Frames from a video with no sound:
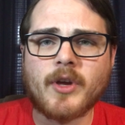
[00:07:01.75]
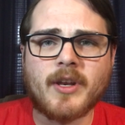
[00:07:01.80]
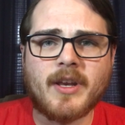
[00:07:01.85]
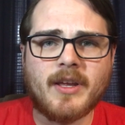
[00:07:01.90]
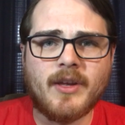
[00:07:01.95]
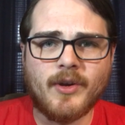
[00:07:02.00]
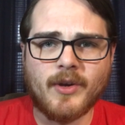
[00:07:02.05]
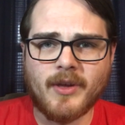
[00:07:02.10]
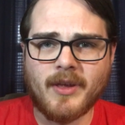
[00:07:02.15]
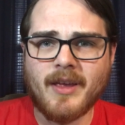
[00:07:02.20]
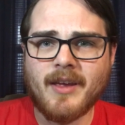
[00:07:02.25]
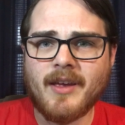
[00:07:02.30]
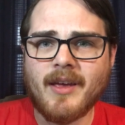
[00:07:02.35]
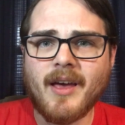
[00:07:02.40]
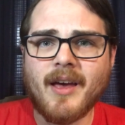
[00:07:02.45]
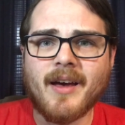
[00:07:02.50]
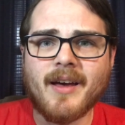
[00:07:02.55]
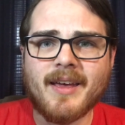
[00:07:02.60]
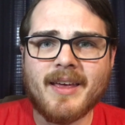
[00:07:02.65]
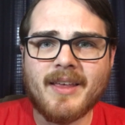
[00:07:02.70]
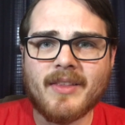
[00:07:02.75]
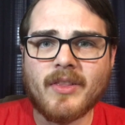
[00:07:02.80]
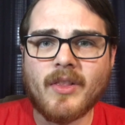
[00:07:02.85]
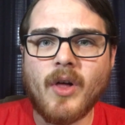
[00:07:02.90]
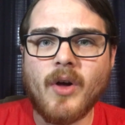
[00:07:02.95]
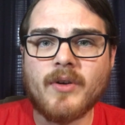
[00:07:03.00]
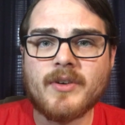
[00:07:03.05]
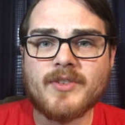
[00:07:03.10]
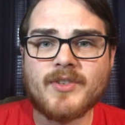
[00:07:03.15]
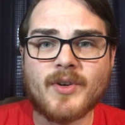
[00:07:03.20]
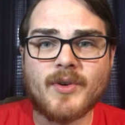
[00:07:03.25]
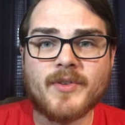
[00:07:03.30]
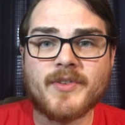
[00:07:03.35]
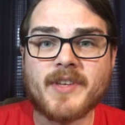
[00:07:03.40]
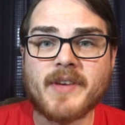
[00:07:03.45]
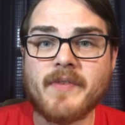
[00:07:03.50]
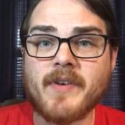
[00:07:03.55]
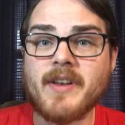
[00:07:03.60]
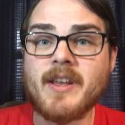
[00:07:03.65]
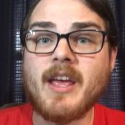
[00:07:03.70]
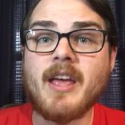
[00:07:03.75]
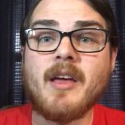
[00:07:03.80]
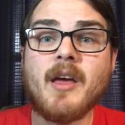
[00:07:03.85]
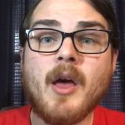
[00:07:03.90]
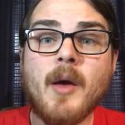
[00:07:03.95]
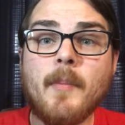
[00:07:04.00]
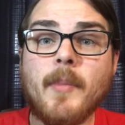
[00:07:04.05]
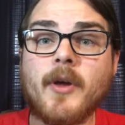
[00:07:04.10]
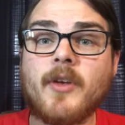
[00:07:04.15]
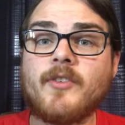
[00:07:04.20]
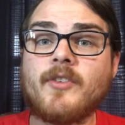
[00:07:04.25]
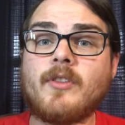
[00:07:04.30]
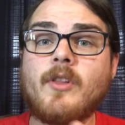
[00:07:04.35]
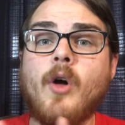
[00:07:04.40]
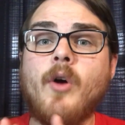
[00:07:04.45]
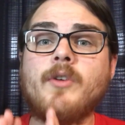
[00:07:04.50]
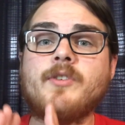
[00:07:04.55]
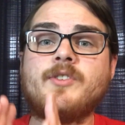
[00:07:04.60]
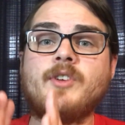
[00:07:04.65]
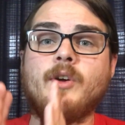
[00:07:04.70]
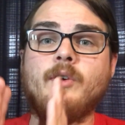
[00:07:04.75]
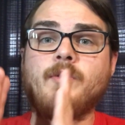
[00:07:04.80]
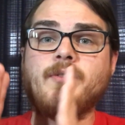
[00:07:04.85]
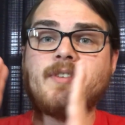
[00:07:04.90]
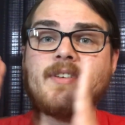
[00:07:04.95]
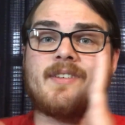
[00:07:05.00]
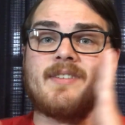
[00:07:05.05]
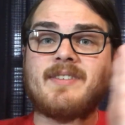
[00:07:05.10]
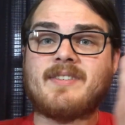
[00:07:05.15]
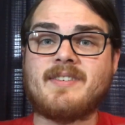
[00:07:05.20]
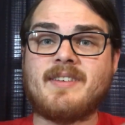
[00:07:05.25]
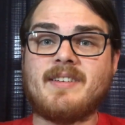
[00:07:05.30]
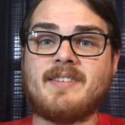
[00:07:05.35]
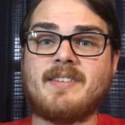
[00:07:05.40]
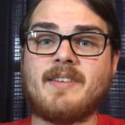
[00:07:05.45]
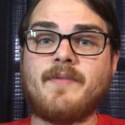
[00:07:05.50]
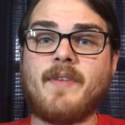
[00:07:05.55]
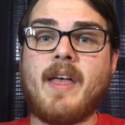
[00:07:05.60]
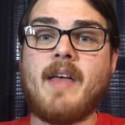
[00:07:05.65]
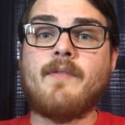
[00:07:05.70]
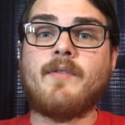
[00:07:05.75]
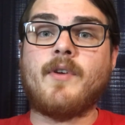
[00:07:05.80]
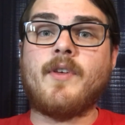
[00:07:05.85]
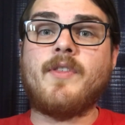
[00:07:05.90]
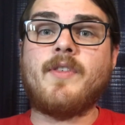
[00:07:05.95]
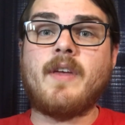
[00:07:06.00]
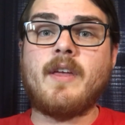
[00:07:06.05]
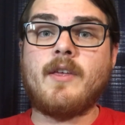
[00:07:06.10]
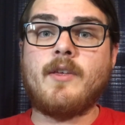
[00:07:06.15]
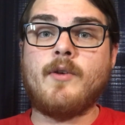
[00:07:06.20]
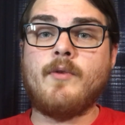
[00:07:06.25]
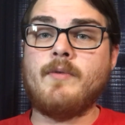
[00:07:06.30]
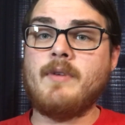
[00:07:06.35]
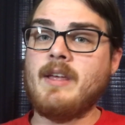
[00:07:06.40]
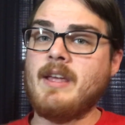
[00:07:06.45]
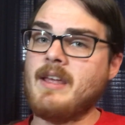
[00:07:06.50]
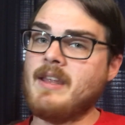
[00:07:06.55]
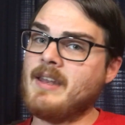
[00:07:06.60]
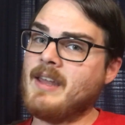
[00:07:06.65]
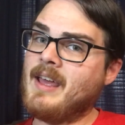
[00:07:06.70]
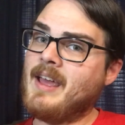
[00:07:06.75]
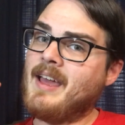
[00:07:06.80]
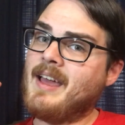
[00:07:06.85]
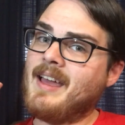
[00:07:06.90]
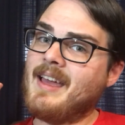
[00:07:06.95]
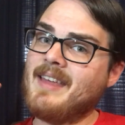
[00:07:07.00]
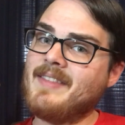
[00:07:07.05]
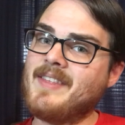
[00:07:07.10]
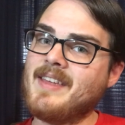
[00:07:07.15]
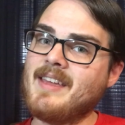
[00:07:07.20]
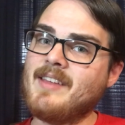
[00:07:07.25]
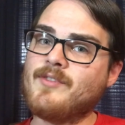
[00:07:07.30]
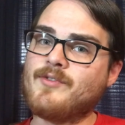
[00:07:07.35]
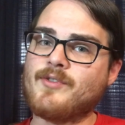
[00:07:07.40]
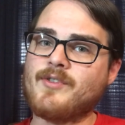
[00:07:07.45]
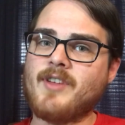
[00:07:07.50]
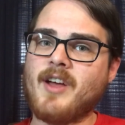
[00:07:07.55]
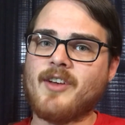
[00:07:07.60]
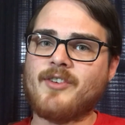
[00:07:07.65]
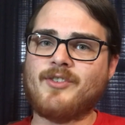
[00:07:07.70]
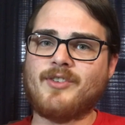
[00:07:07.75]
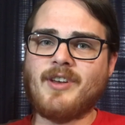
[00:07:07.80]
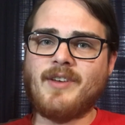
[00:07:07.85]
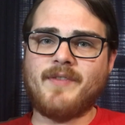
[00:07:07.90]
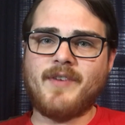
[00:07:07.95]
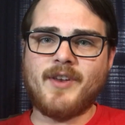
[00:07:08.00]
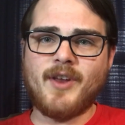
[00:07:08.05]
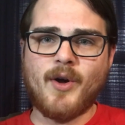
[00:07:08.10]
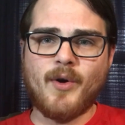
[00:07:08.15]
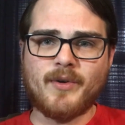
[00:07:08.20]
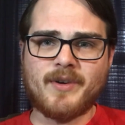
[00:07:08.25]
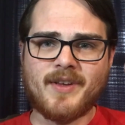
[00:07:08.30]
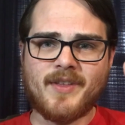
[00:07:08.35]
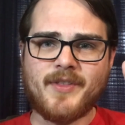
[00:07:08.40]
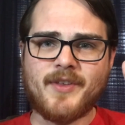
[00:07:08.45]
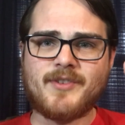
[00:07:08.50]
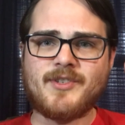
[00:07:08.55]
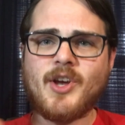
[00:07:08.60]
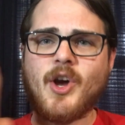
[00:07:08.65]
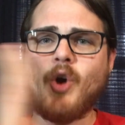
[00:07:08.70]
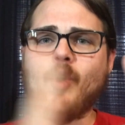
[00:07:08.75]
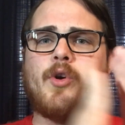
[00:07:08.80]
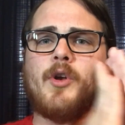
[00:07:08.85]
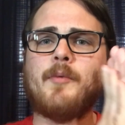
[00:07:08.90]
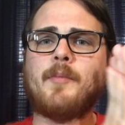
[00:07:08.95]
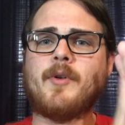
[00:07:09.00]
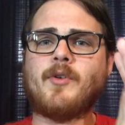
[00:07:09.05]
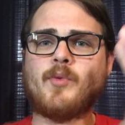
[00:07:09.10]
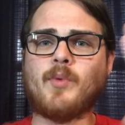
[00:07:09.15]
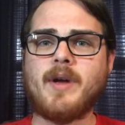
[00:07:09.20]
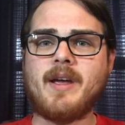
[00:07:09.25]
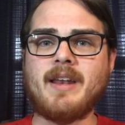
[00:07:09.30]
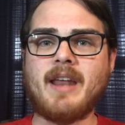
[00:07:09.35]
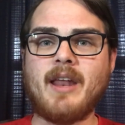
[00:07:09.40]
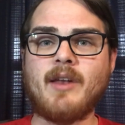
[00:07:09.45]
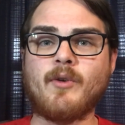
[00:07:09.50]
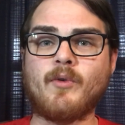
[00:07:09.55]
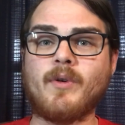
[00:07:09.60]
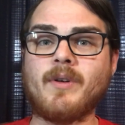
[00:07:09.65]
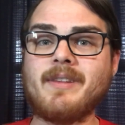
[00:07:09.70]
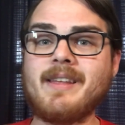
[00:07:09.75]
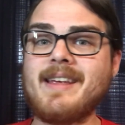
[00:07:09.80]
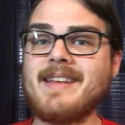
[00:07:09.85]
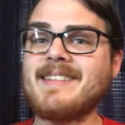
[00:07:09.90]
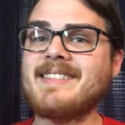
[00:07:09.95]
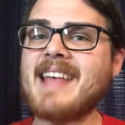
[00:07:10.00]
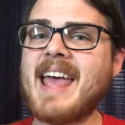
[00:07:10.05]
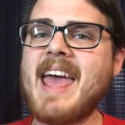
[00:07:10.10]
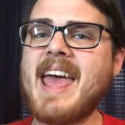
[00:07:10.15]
going to hit long tones every day because long tones consist of everything you need. At the introduction of a note, the tone in between, and a release.